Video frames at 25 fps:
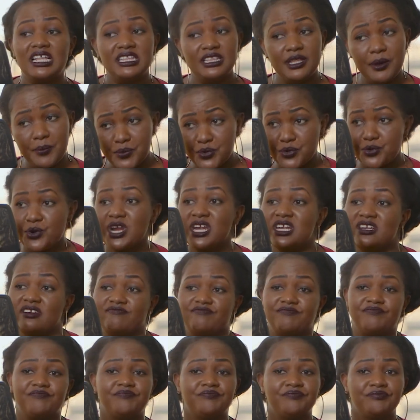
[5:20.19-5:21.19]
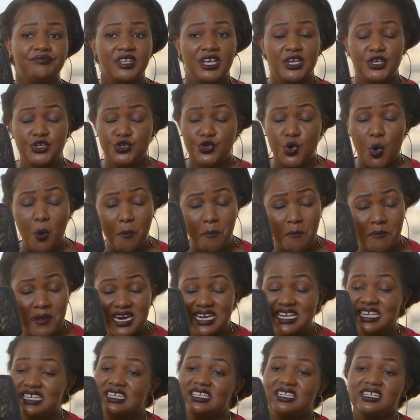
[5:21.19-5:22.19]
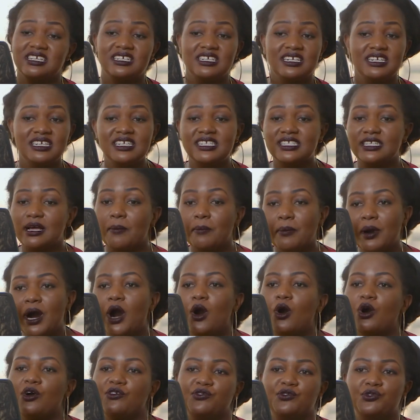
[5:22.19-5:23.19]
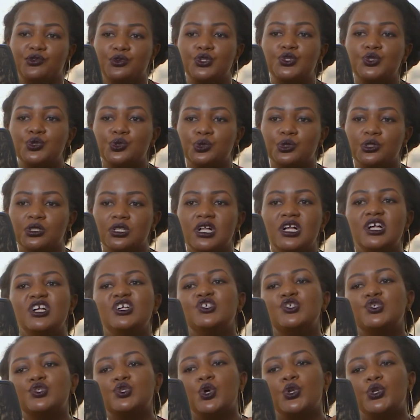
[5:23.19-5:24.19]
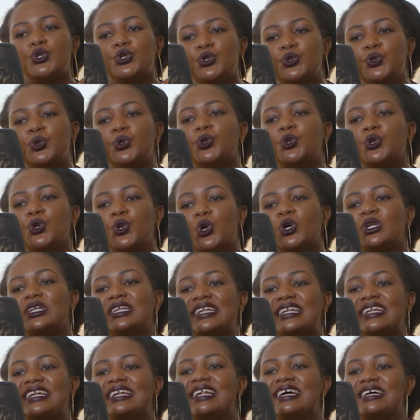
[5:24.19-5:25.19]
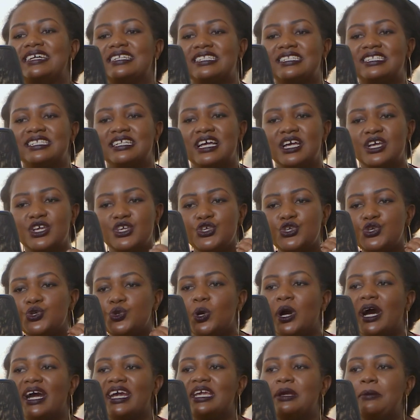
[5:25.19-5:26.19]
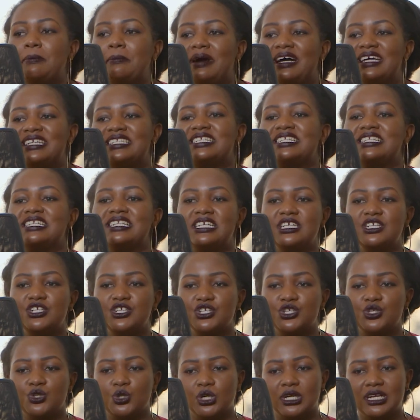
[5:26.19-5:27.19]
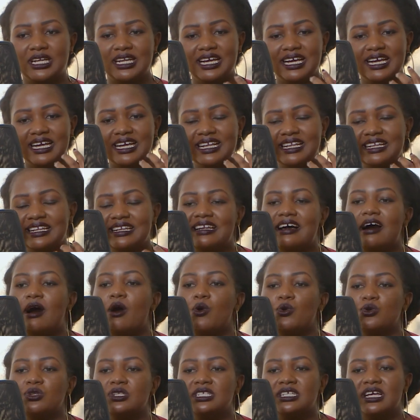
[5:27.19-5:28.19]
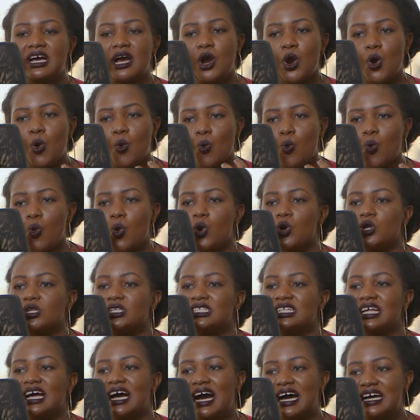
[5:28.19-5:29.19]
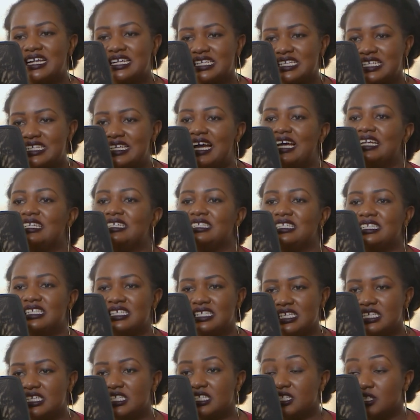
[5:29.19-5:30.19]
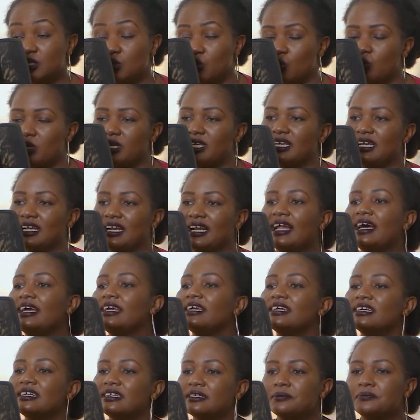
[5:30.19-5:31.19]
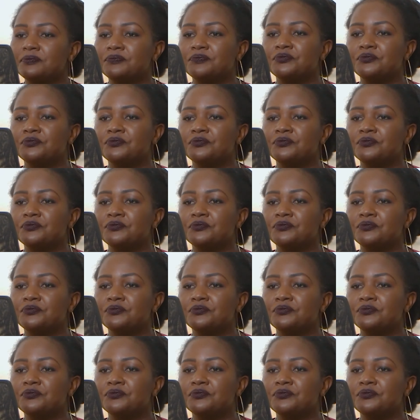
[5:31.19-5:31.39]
the brain, your mind, is a powerful tool. So do not let your imagination cloud what reality is looking like.